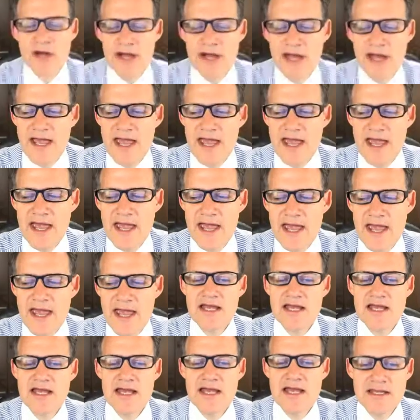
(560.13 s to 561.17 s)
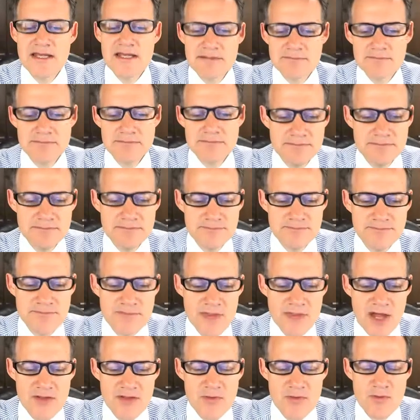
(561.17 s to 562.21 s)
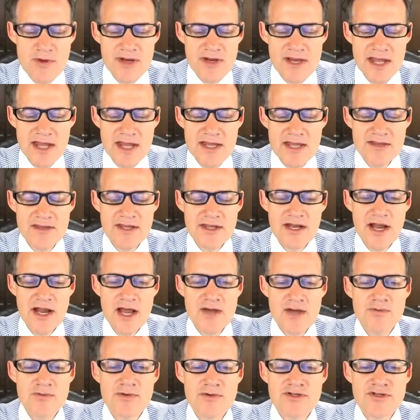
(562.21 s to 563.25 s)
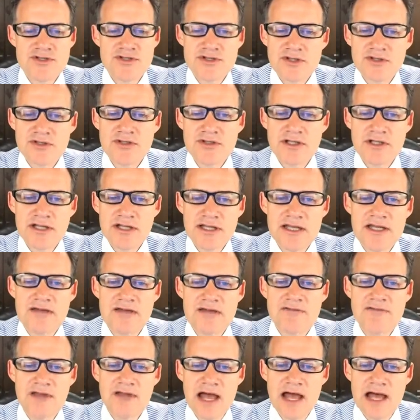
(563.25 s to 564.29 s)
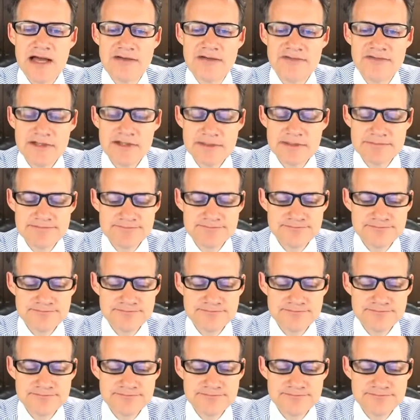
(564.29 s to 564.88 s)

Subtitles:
I hate to say on the one hand that I would certainly have left